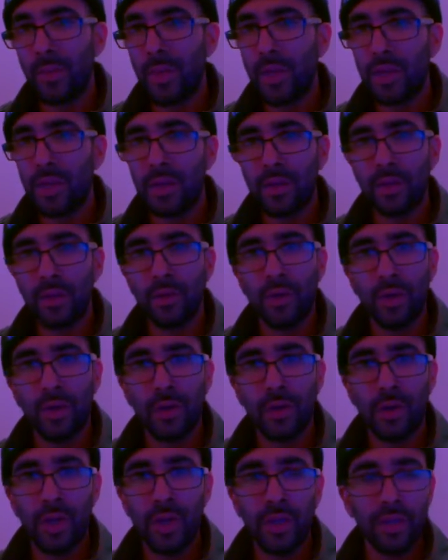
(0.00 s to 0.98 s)
but he's doing
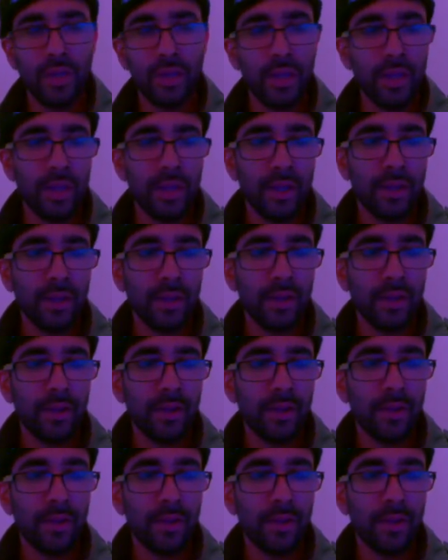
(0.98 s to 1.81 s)
great things.